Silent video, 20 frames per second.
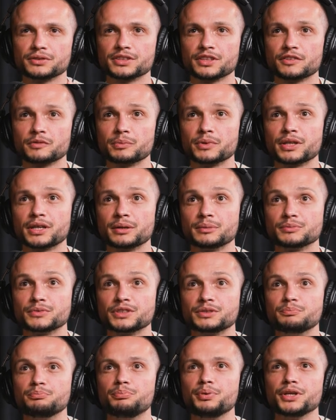yourself
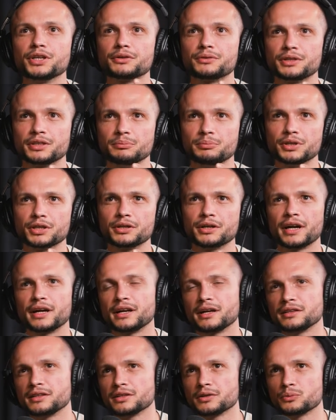becomes bigger and bigger
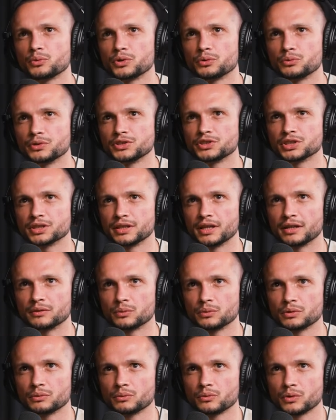and i think we're reaching
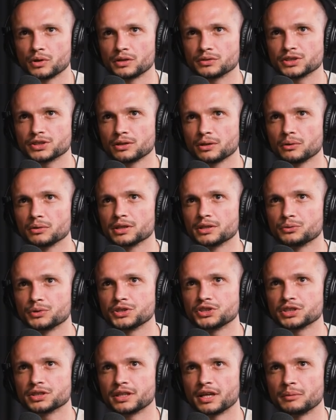that we, we are slowly
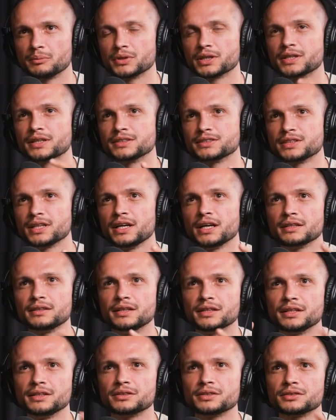reaching that because
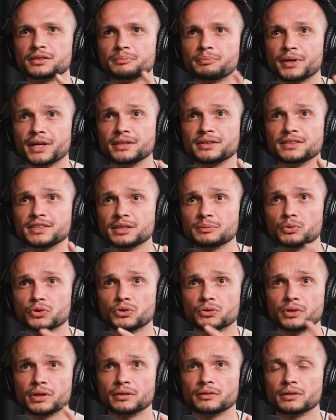the interdependency
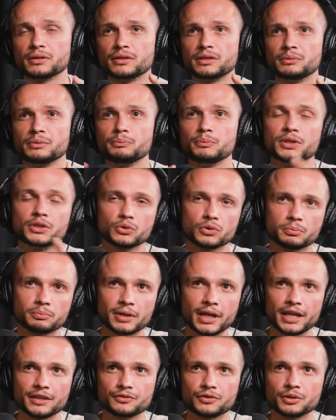between between
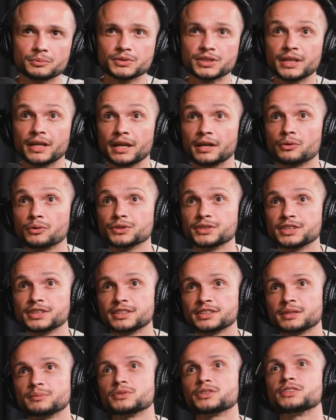platforms and
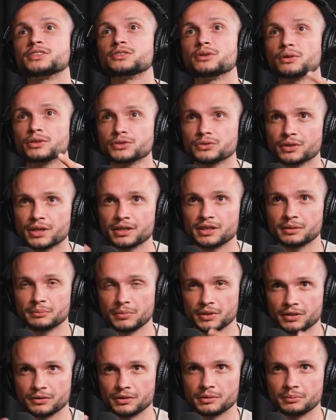ecosystems is also
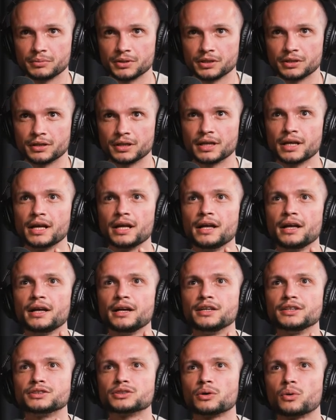getting bigger and bigger
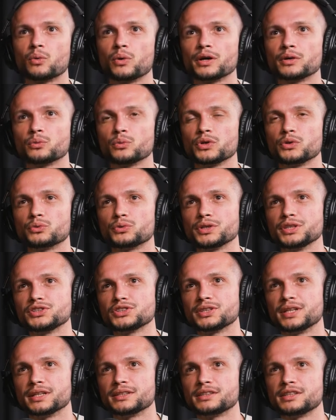so when we
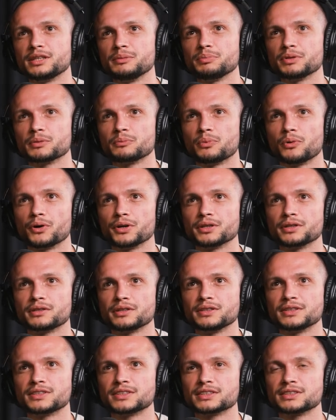reach that tipping
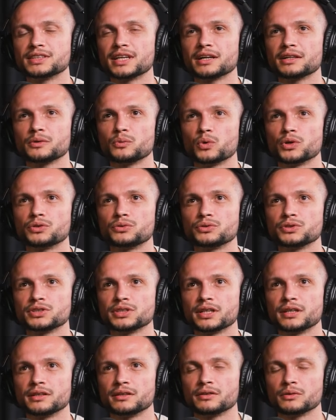point it's exactly what you're
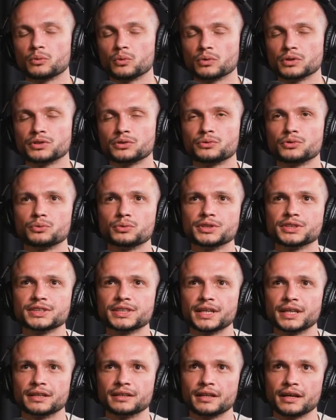say, what you were
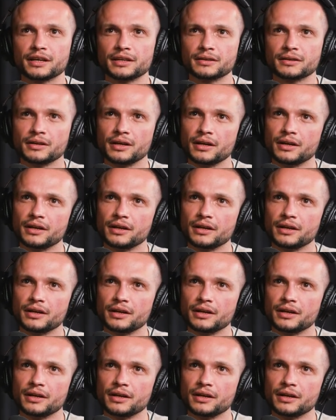saying like